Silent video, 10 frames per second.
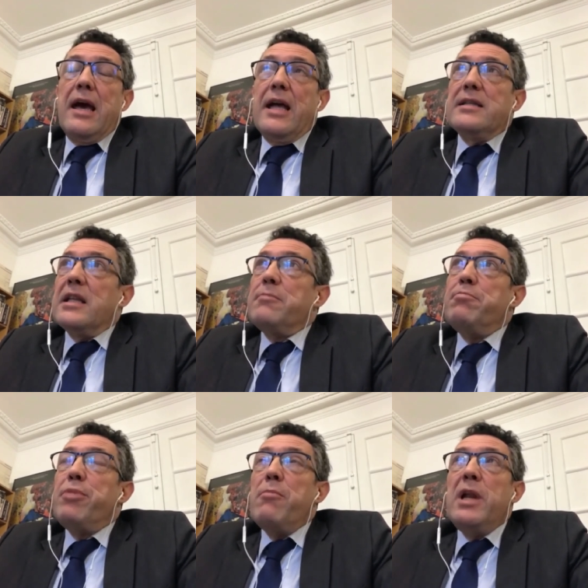and that
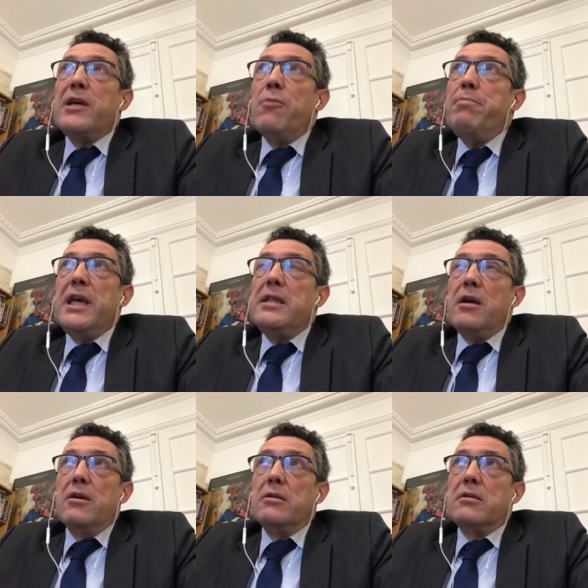public
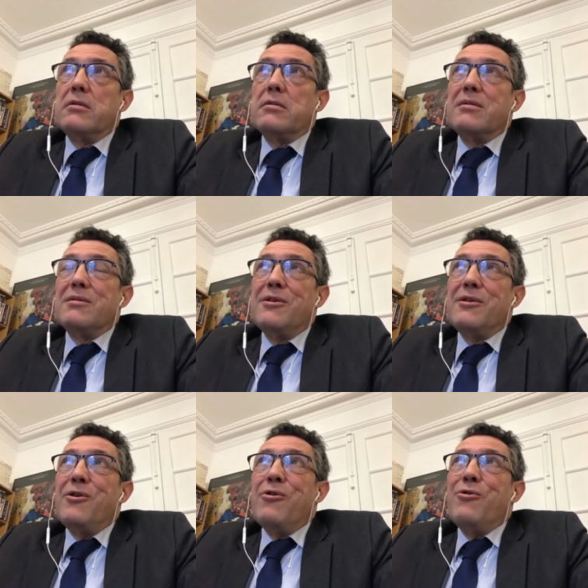opinions
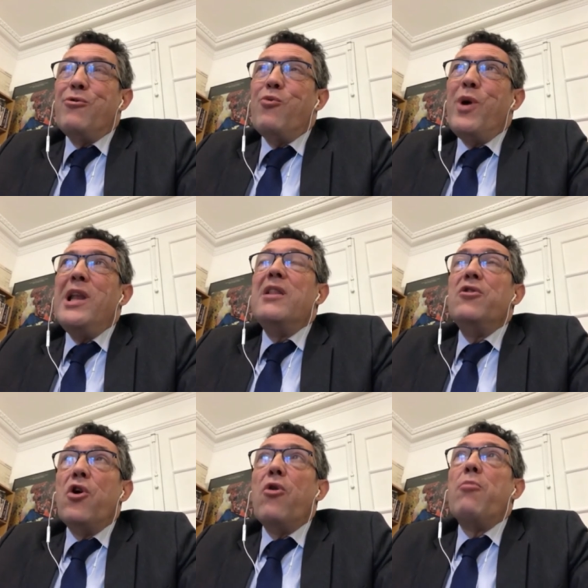
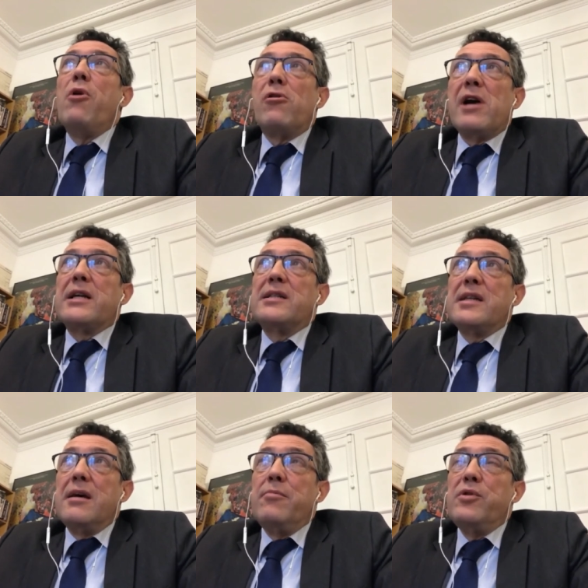will no more
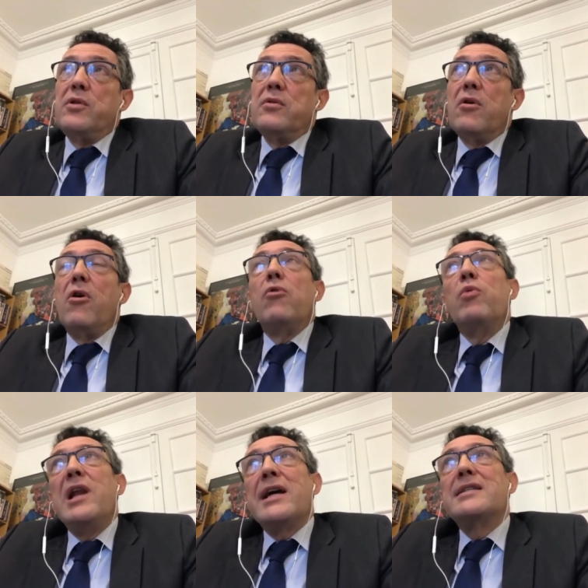accept or
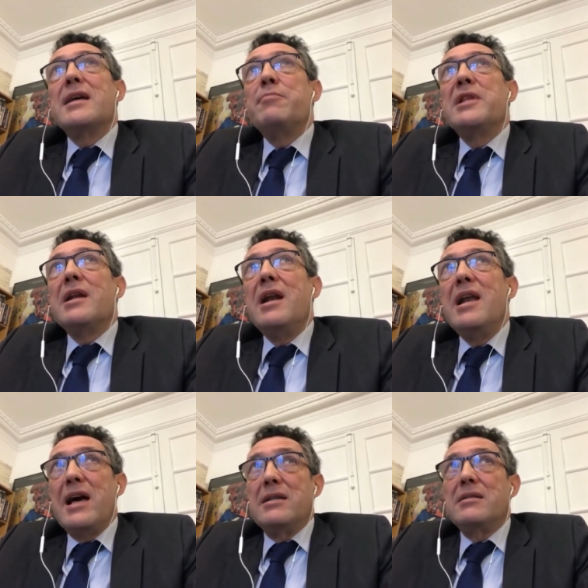will accept
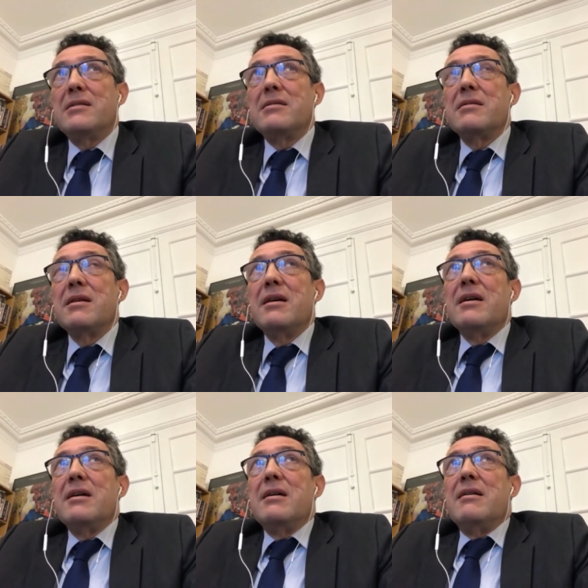less
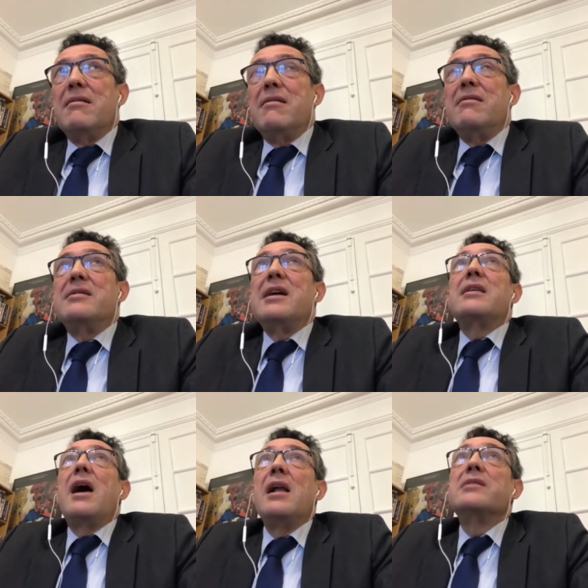uh,
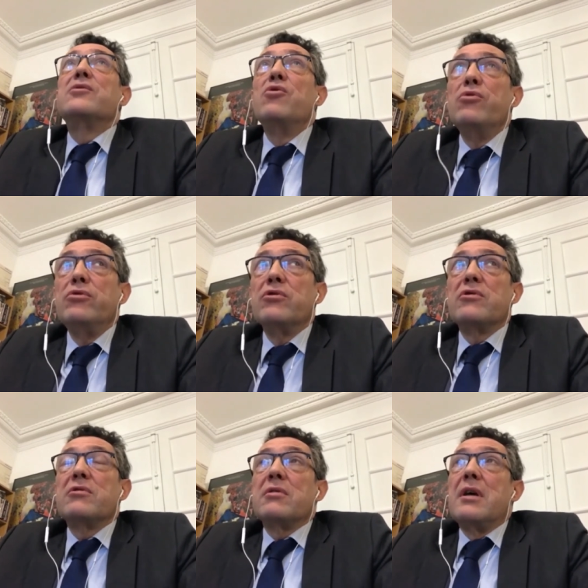that health
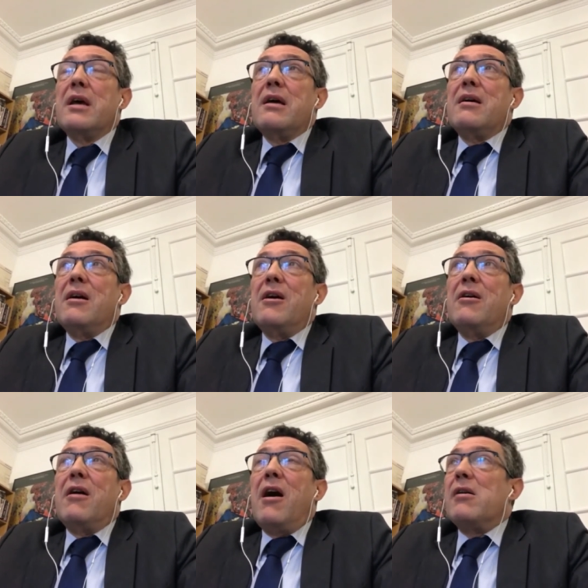goods
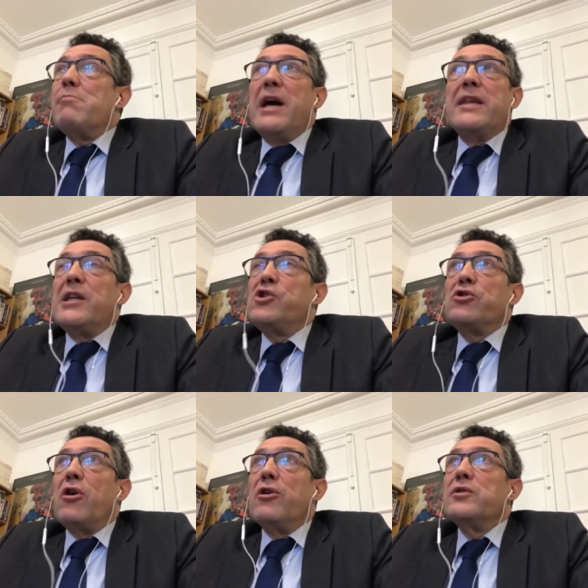uh, are
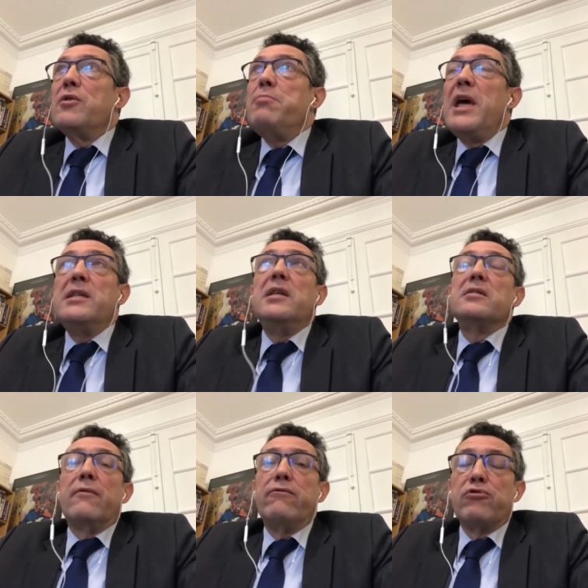managed on the
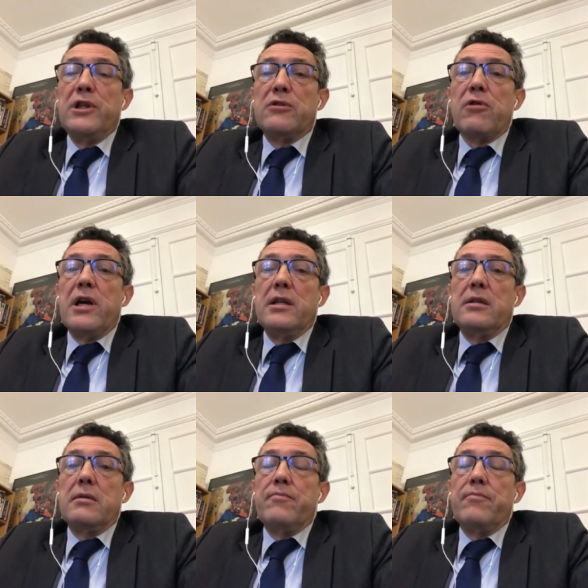basis of free trade,